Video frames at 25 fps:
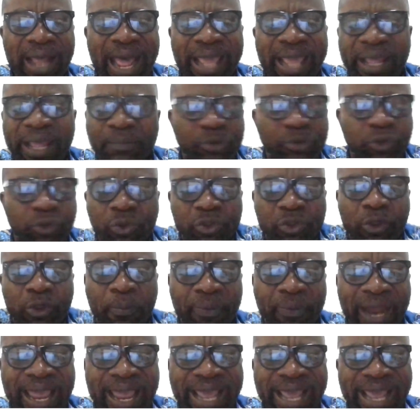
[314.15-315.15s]
I am so
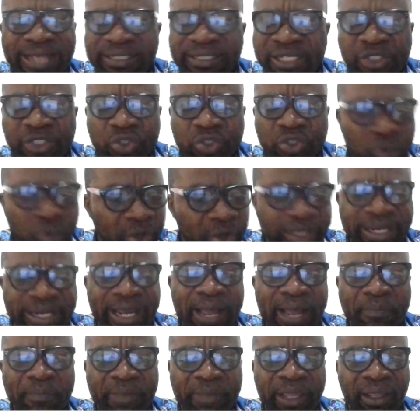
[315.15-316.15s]
surprised. It is not
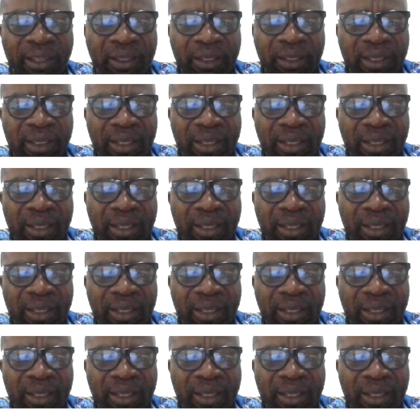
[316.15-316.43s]
the army.